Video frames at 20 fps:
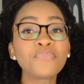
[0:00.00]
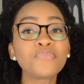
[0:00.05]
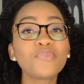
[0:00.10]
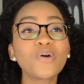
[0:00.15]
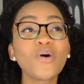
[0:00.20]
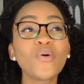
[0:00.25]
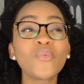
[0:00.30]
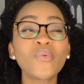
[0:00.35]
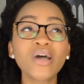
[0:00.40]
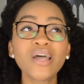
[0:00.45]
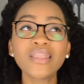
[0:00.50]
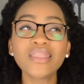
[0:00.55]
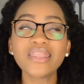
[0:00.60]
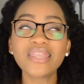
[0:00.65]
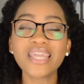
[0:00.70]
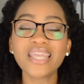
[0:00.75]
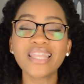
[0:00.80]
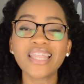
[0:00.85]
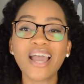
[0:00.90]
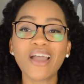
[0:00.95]
But one
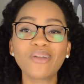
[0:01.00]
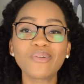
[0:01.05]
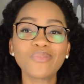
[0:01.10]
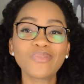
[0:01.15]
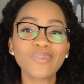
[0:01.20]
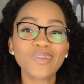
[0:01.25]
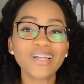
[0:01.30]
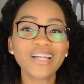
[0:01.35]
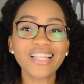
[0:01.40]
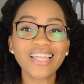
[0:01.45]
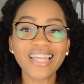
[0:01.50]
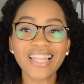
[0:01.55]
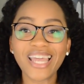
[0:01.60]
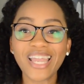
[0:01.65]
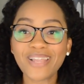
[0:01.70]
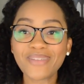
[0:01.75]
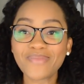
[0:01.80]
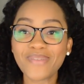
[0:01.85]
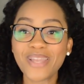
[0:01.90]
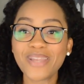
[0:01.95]
thing that really
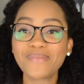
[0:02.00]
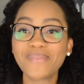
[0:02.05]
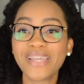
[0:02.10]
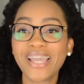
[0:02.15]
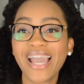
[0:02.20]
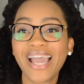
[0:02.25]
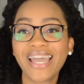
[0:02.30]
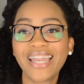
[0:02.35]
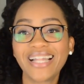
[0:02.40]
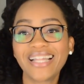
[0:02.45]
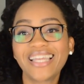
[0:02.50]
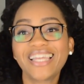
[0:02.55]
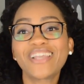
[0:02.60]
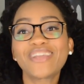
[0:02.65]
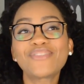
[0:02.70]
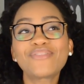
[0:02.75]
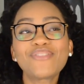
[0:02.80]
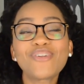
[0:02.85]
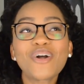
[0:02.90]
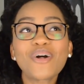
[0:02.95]
like made me kind of
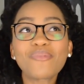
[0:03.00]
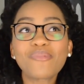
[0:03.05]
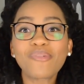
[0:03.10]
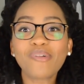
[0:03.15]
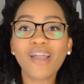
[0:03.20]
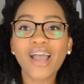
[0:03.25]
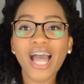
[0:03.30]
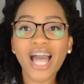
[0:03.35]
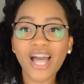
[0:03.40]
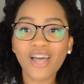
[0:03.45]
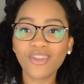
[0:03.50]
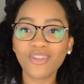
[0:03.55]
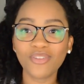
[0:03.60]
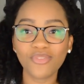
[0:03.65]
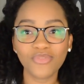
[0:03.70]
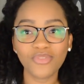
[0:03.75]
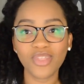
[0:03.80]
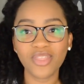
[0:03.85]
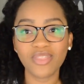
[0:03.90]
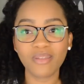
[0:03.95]
like feel proud
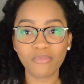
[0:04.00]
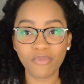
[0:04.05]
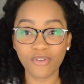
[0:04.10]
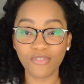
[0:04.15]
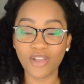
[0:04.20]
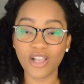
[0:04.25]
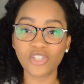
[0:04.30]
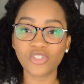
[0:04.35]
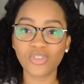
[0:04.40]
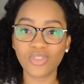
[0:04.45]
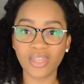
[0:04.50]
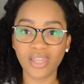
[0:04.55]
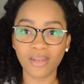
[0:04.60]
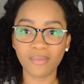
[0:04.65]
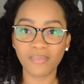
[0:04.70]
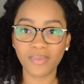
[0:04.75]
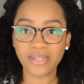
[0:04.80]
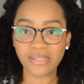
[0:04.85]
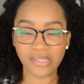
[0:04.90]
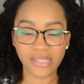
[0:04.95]
of the profession that
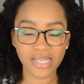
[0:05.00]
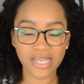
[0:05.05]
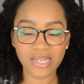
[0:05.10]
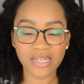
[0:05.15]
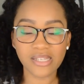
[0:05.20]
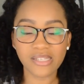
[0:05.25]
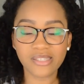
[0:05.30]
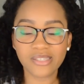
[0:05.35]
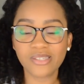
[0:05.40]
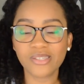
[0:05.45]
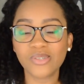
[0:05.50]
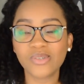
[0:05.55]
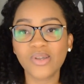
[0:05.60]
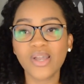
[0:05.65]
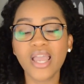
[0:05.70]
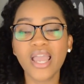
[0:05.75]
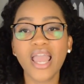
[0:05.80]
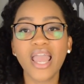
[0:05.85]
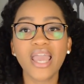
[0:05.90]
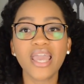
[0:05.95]
I'm about to get into
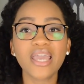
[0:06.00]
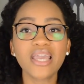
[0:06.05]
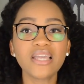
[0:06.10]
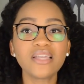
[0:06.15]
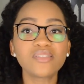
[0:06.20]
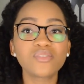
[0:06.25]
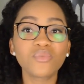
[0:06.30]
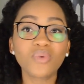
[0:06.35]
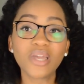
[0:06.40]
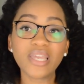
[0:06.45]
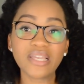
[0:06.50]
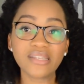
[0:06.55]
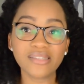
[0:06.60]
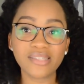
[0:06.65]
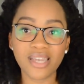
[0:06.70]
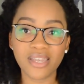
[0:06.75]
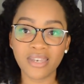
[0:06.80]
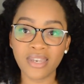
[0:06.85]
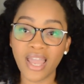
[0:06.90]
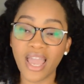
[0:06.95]
is what he
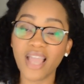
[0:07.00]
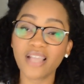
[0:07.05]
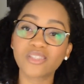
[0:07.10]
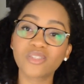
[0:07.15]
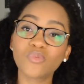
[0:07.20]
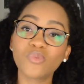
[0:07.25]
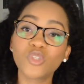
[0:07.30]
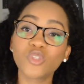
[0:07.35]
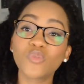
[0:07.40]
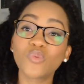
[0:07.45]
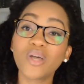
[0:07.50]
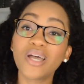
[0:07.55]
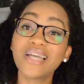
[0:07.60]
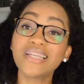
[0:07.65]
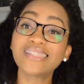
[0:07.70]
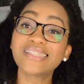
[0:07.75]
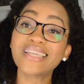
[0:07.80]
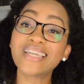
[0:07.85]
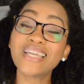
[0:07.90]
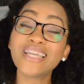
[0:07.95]
said next, which
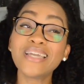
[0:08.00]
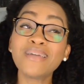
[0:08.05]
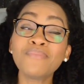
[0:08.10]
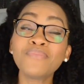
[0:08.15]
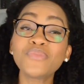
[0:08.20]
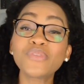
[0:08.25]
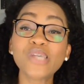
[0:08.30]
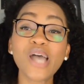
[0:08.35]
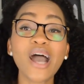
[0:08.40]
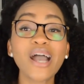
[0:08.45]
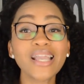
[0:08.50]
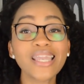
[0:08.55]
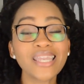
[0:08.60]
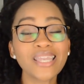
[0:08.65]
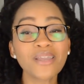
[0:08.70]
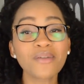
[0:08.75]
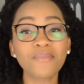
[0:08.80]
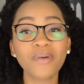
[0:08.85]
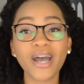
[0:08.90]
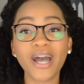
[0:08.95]
was him
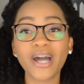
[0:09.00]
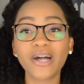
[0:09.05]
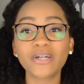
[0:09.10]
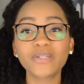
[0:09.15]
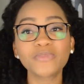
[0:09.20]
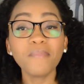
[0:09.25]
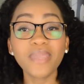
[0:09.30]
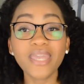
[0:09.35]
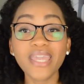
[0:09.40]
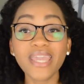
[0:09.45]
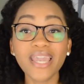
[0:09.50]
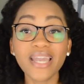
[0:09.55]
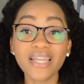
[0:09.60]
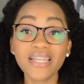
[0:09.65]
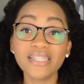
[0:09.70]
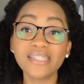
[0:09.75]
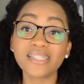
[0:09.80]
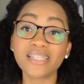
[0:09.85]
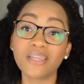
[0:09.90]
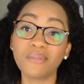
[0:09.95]
talking about
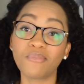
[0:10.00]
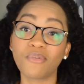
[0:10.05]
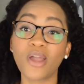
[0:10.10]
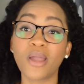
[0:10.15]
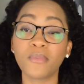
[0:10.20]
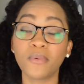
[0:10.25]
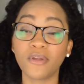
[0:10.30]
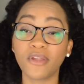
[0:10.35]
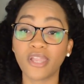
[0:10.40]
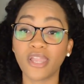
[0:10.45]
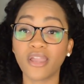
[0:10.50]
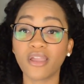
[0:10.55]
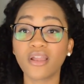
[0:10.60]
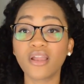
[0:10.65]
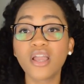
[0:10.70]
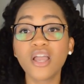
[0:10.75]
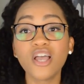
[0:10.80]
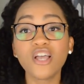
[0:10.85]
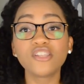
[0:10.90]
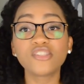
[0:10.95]
PAs in primary care.